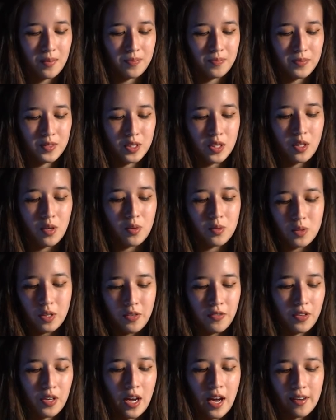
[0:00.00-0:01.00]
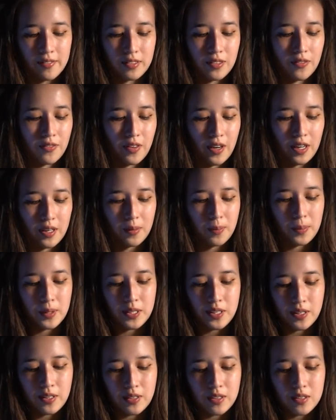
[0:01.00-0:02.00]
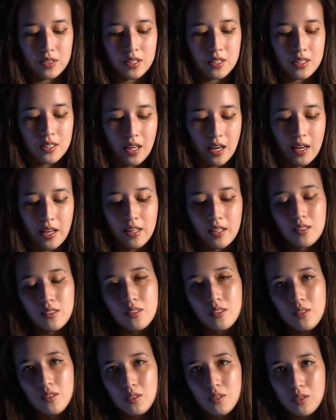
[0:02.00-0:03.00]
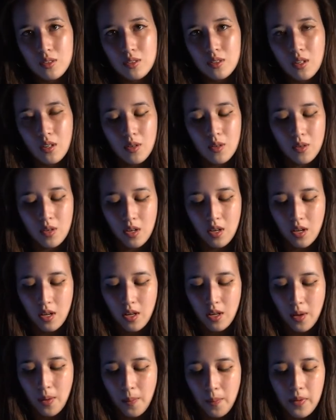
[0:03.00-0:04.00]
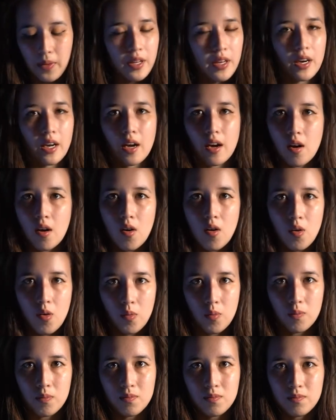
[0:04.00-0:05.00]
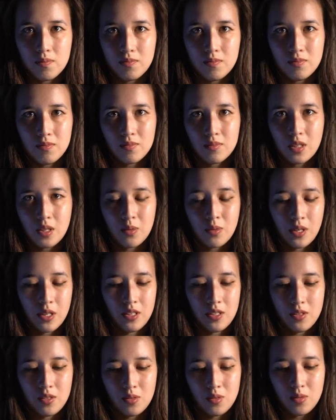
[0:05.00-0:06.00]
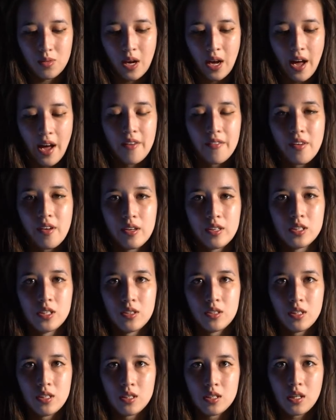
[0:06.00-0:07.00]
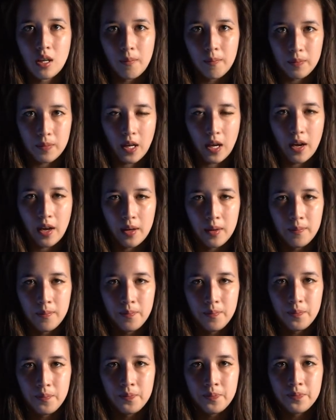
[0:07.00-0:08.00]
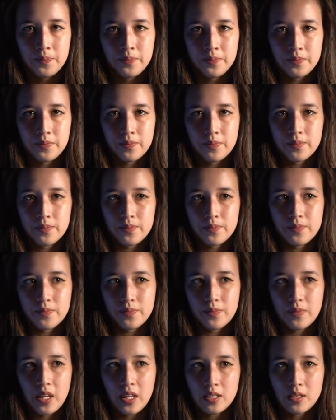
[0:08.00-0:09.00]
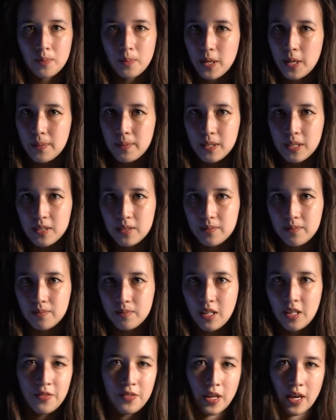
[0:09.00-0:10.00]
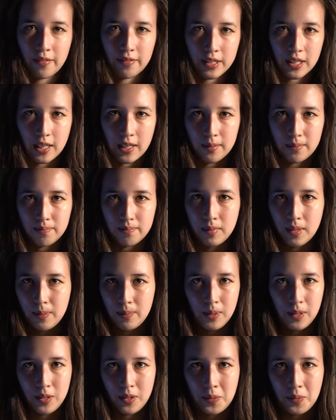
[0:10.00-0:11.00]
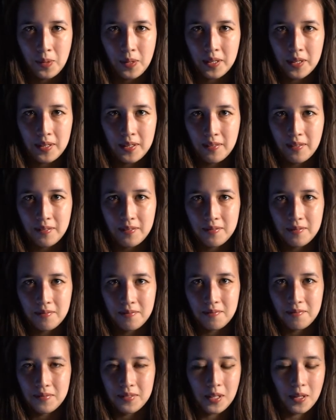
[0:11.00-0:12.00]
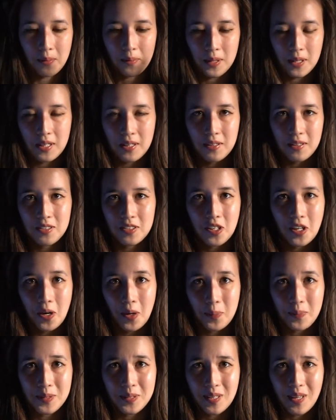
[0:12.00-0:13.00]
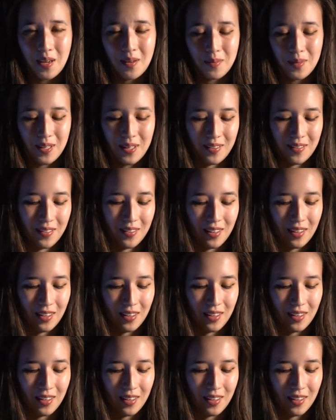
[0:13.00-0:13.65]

so if you have to find a particular style to do so. But then at home, when you have actually some time, experiment. If you have time. Maybe you're working so many other jobs. I mean,